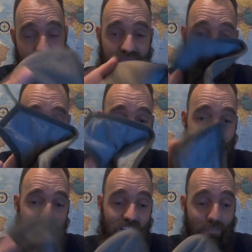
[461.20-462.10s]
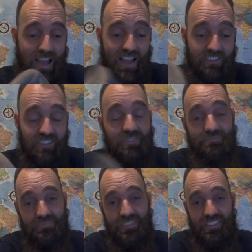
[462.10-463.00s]
Reusing a mask,
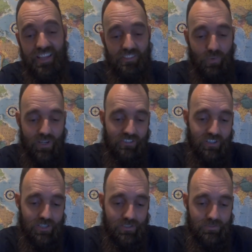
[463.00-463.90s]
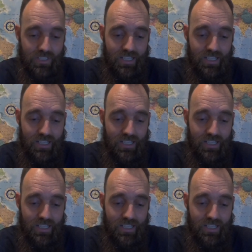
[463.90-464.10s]
that's the way to go.